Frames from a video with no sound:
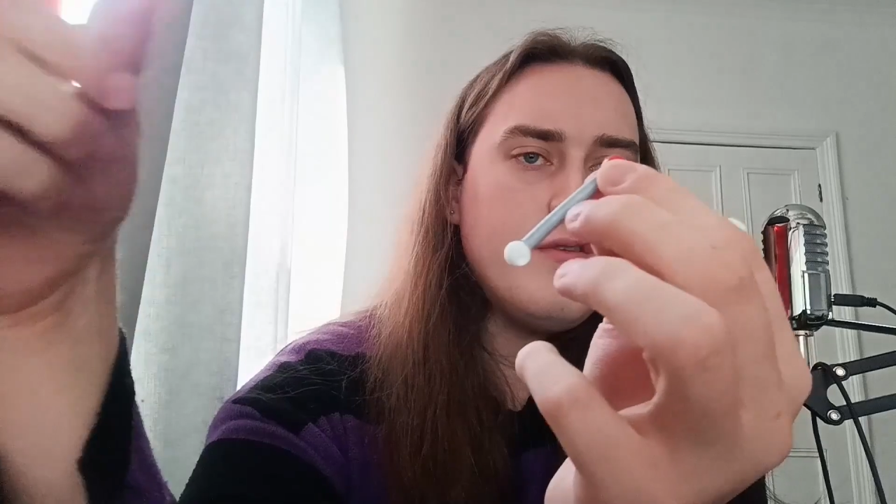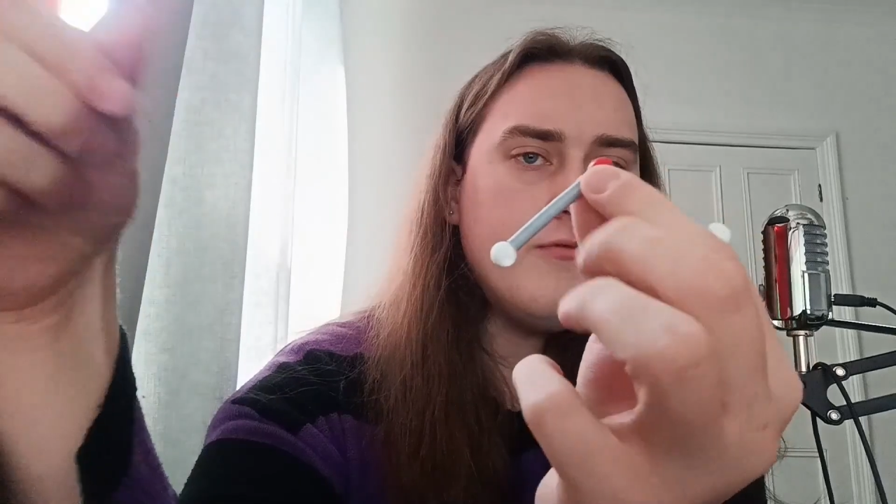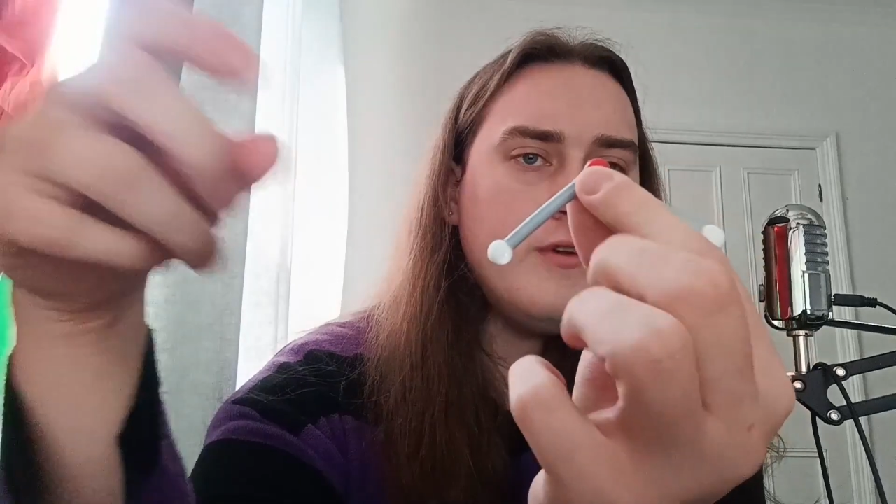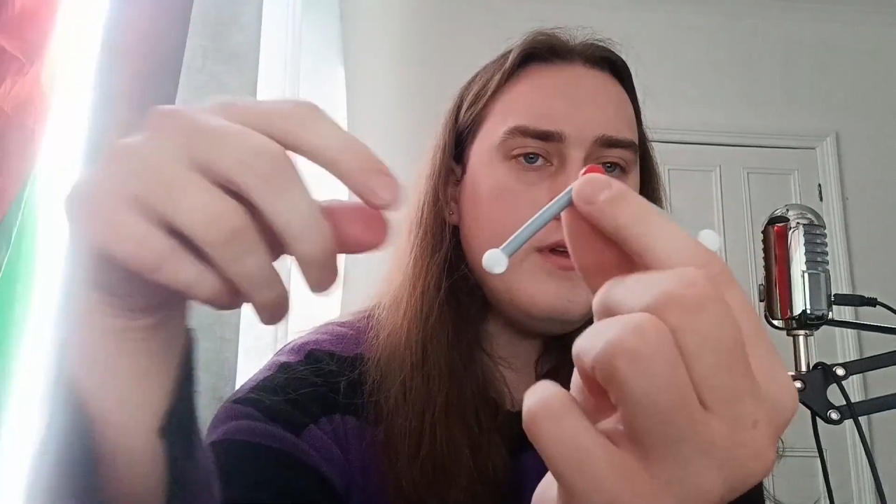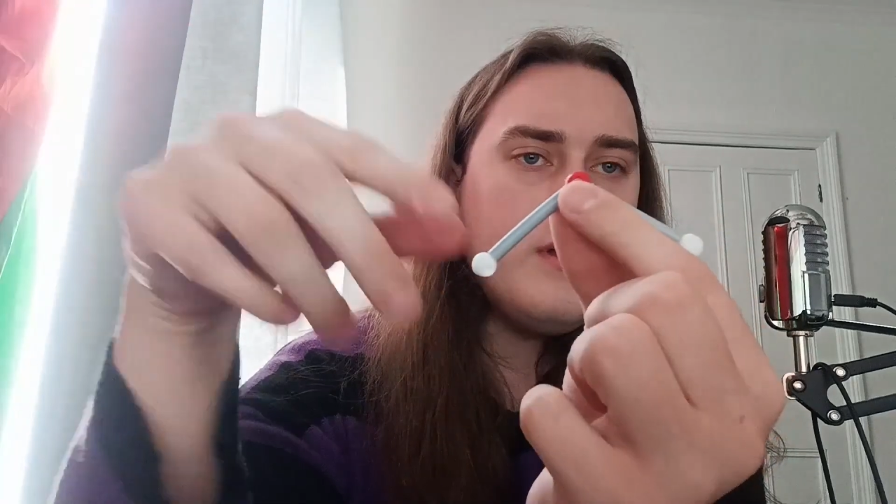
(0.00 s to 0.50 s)
if
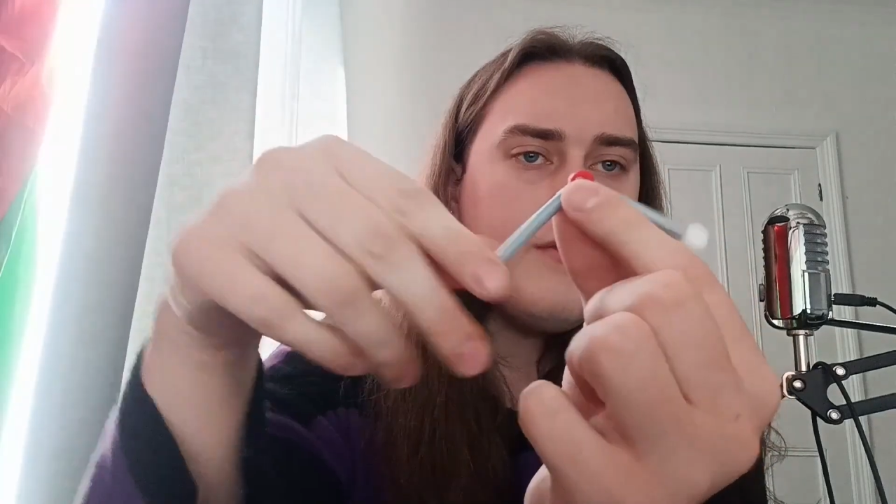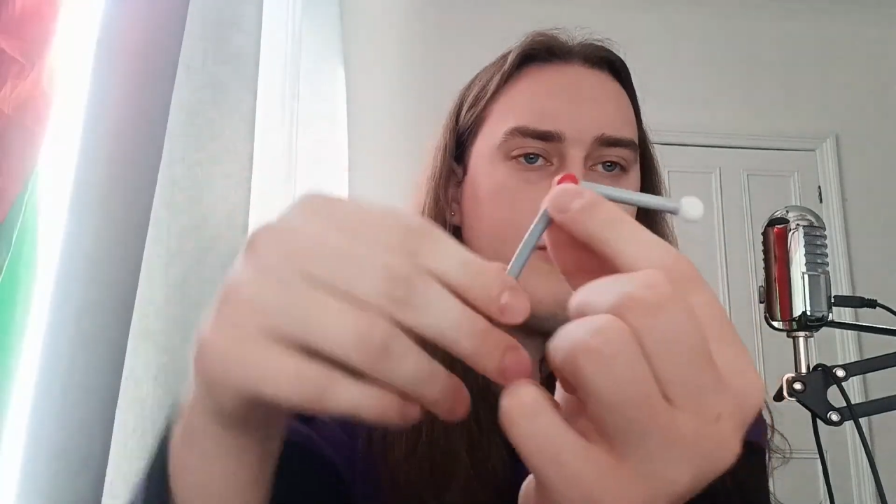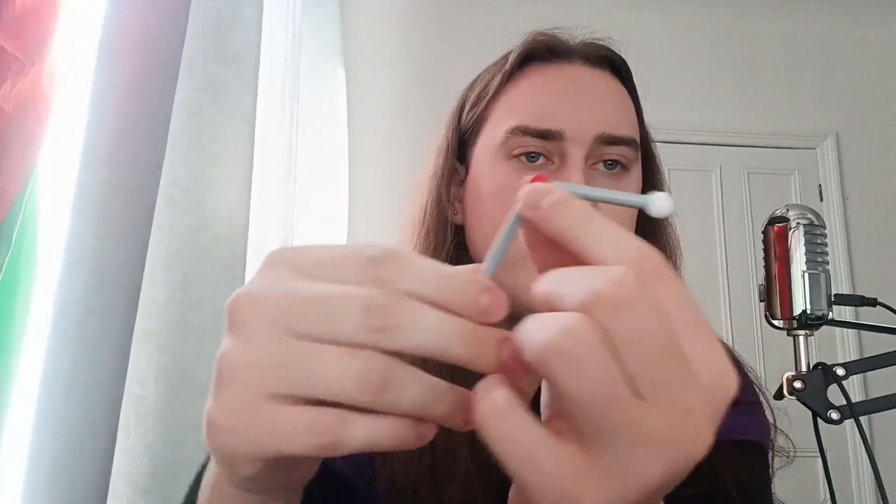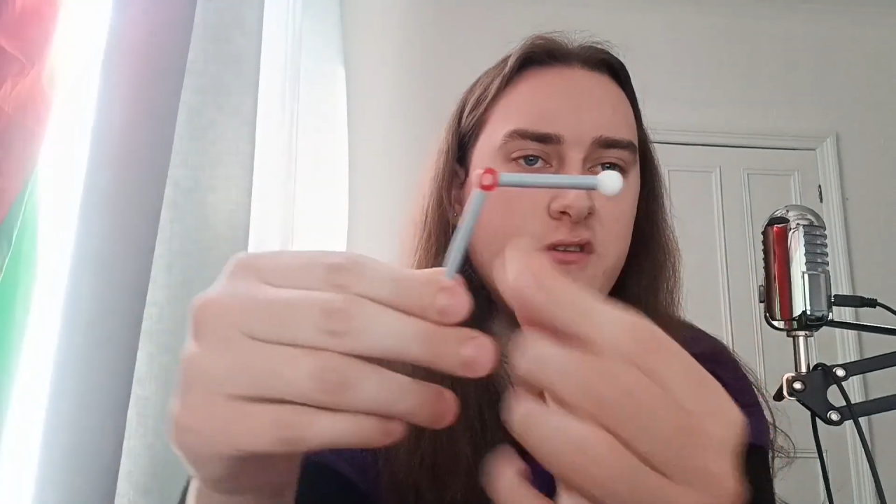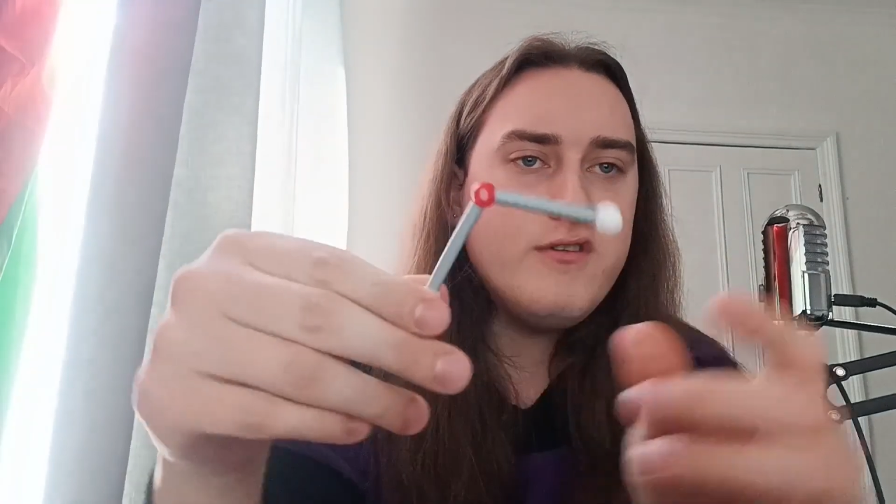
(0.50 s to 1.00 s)
we
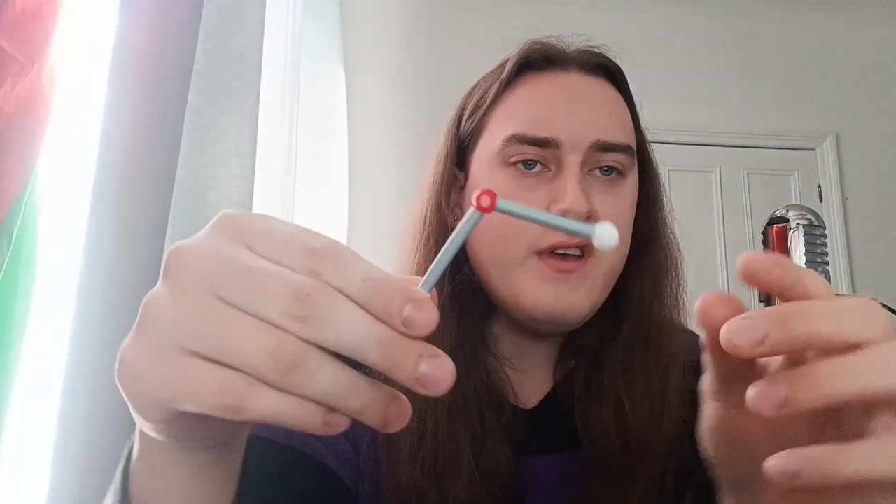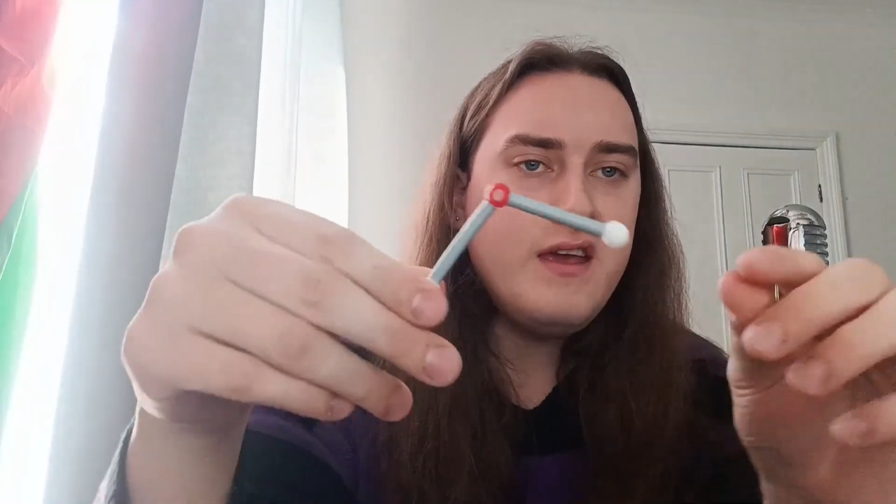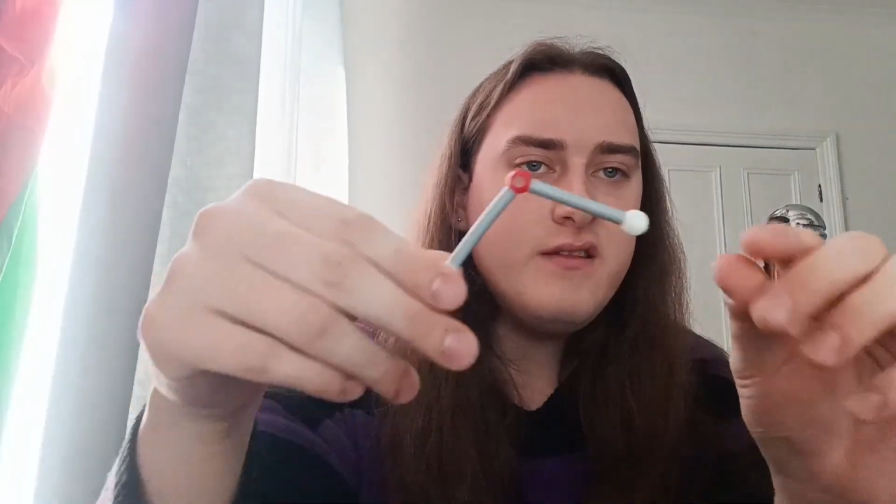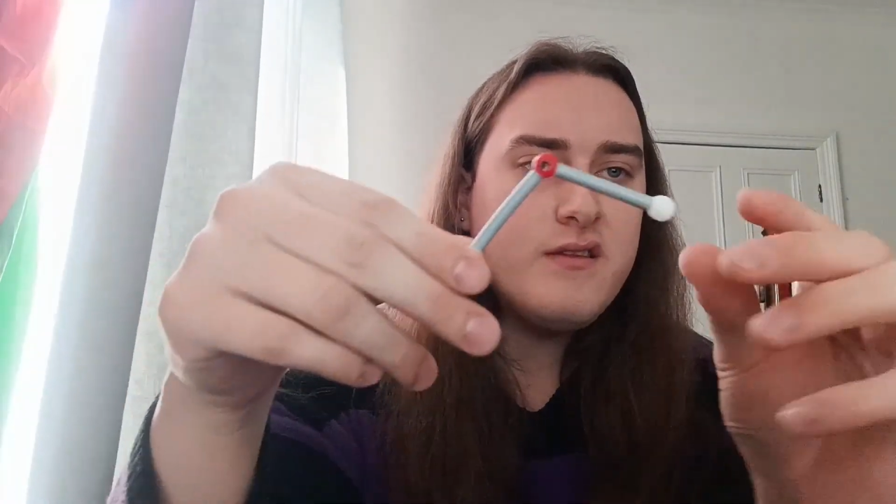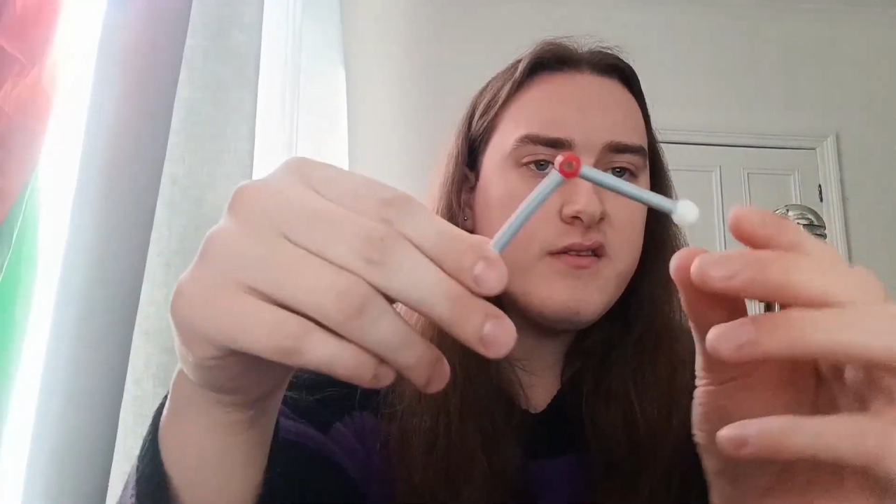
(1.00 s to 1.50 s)

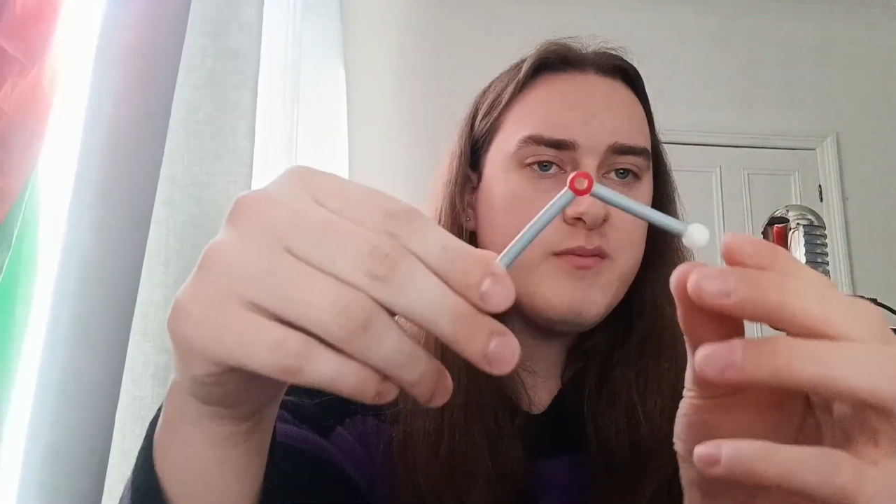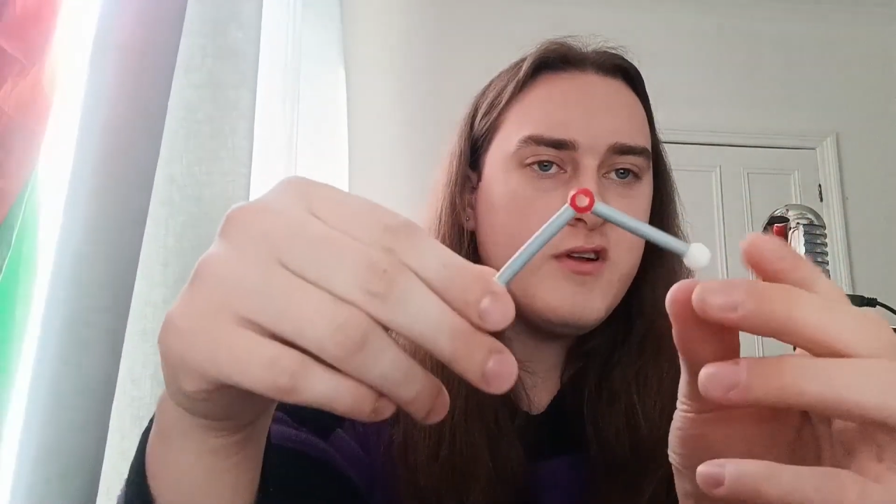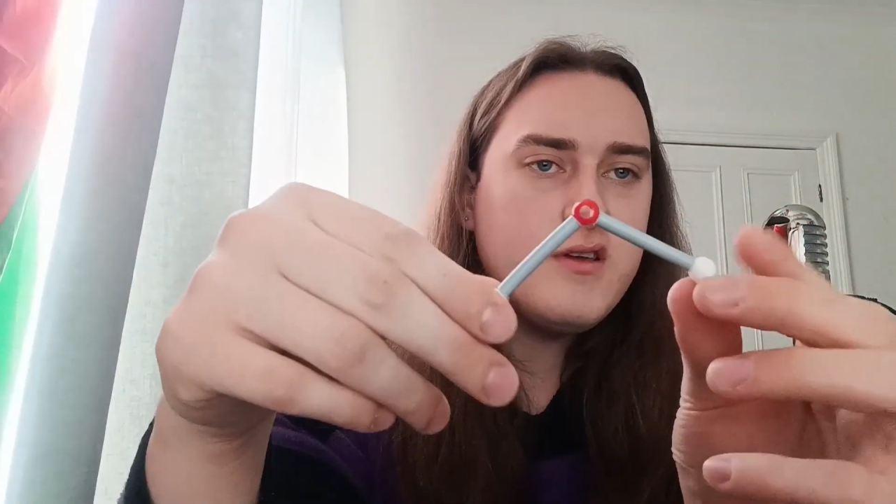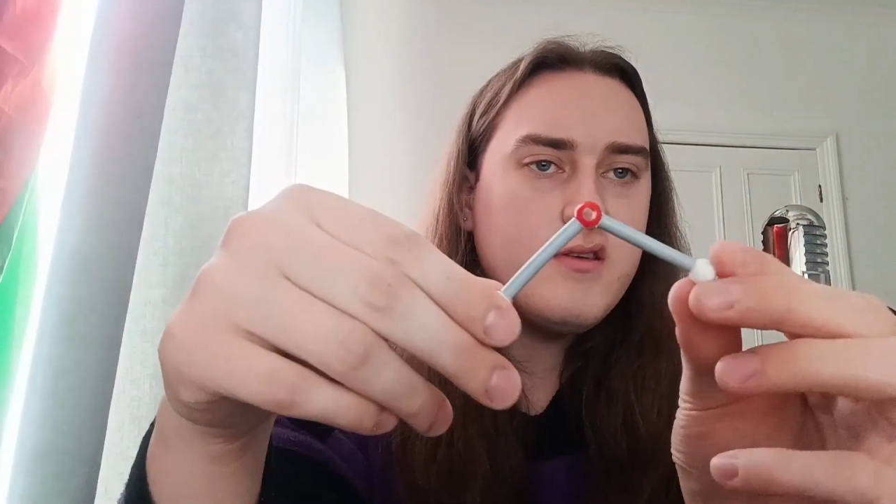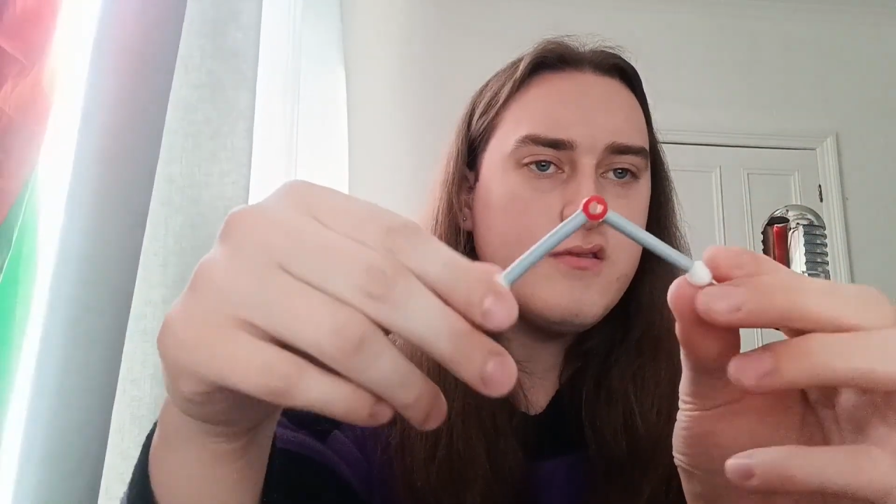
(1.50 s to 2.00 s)
rotate this
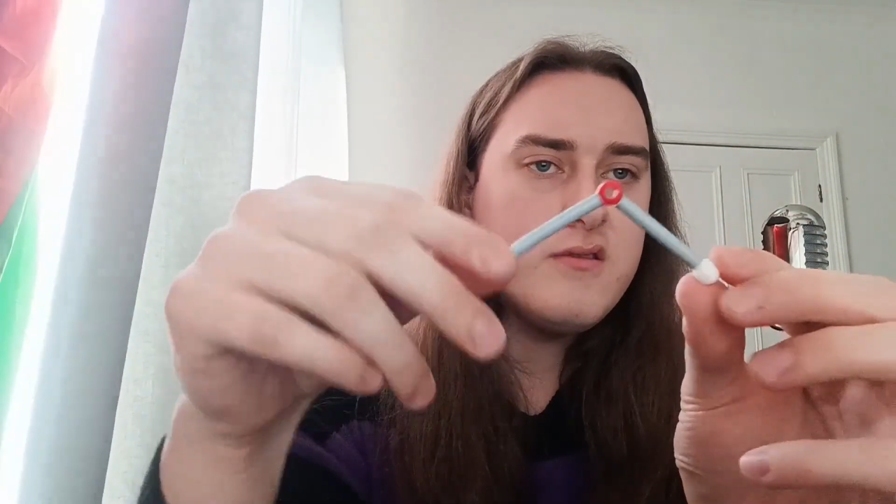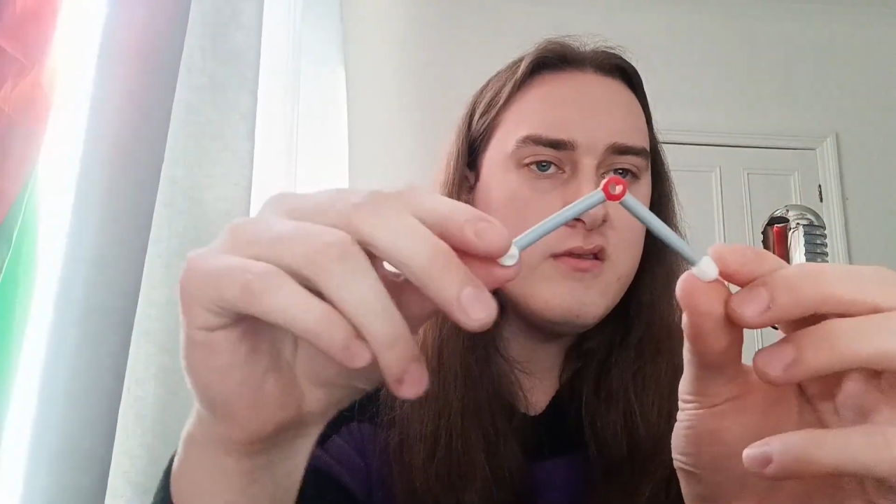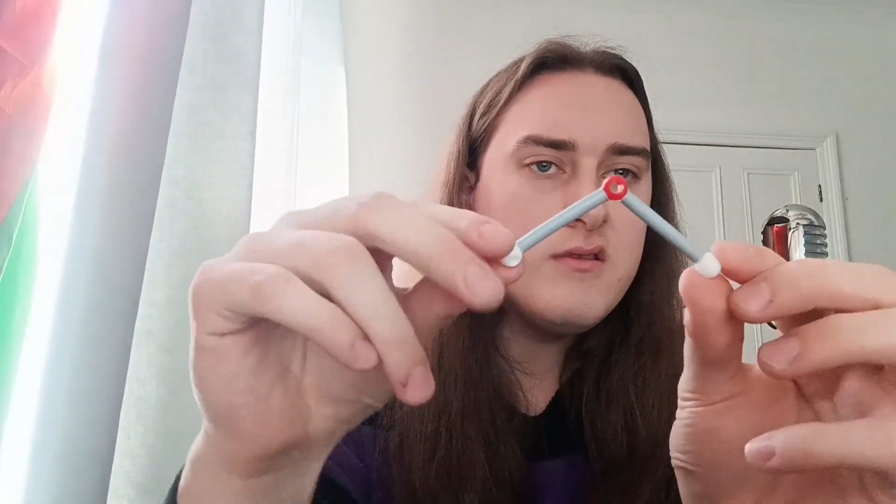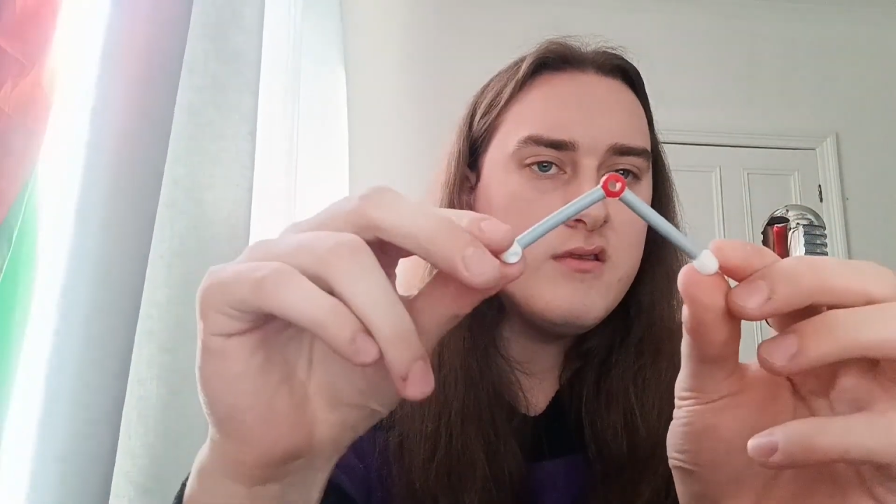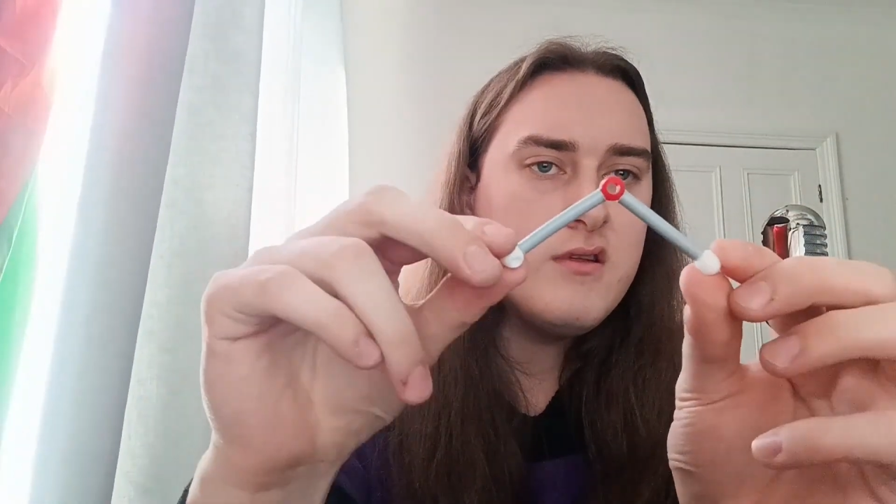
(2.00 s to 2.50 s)
molecule